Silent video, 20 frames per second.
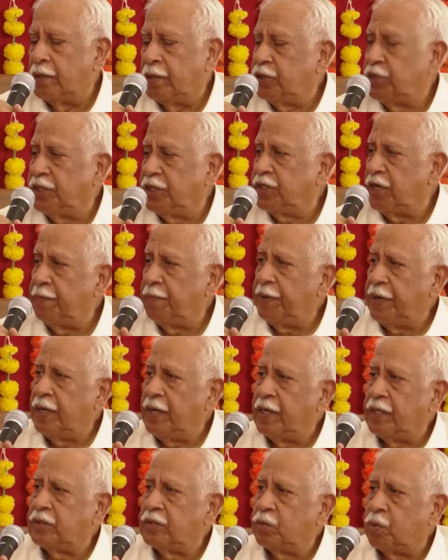Xi
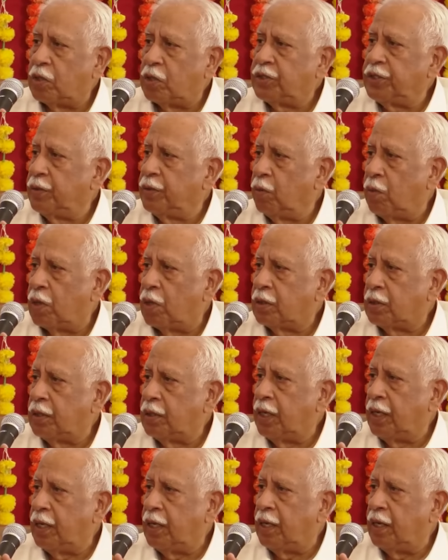Jinping is watching what
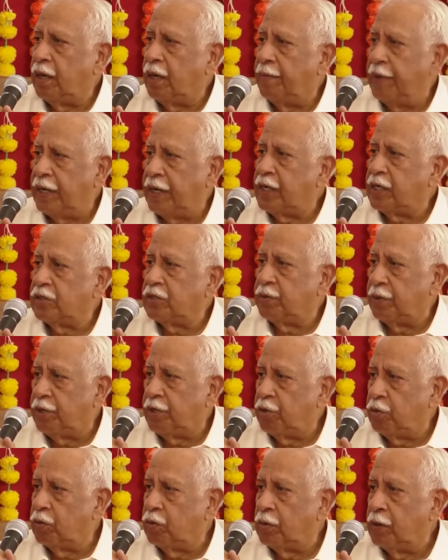the Americans will
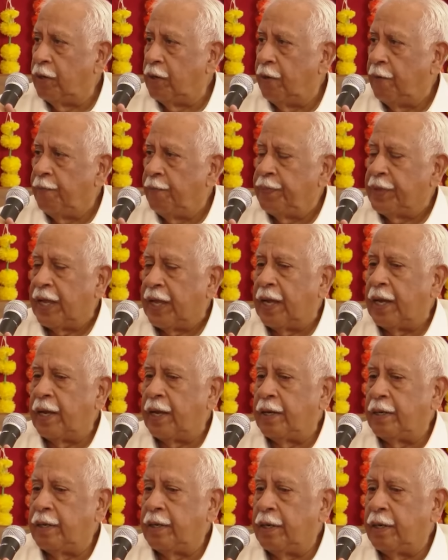do.
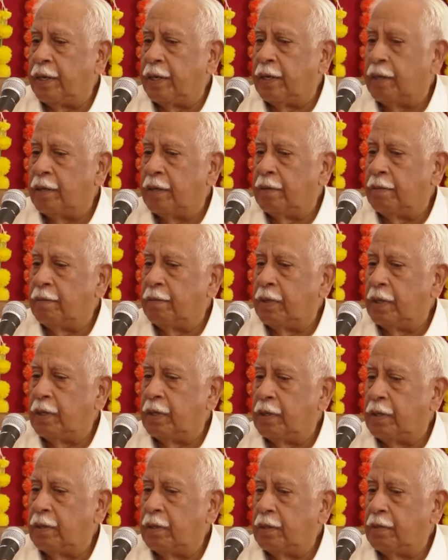And
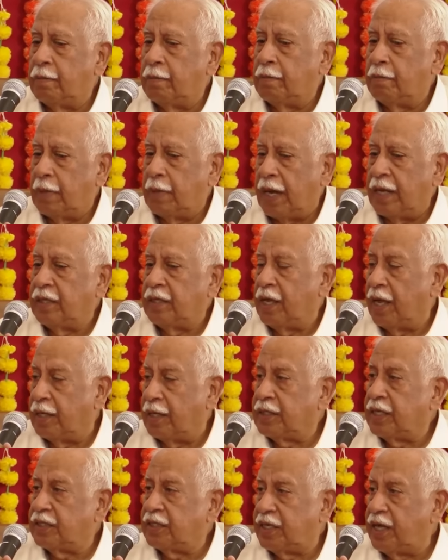
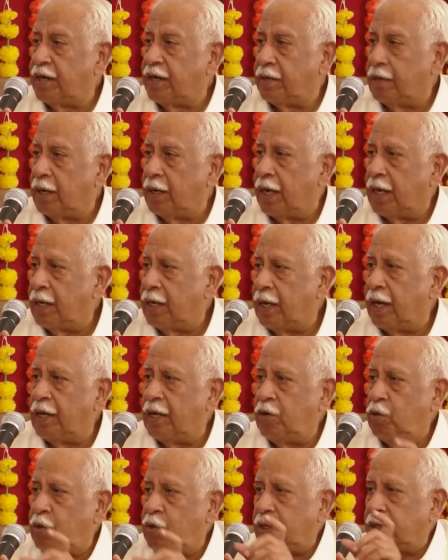as I said, I
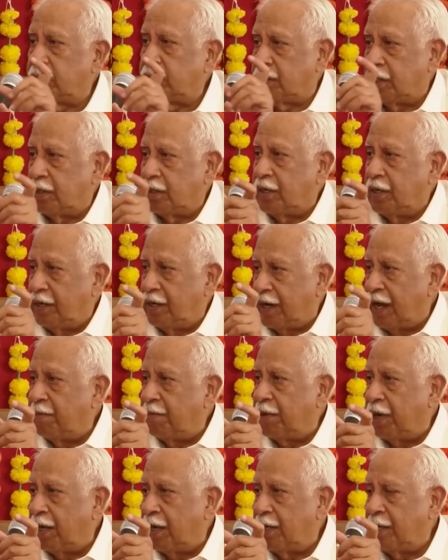look at a certain
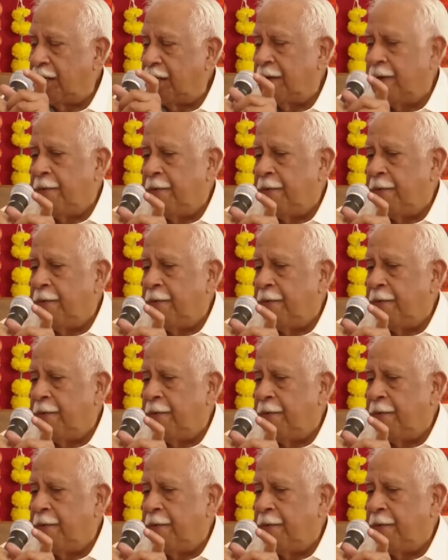timeline,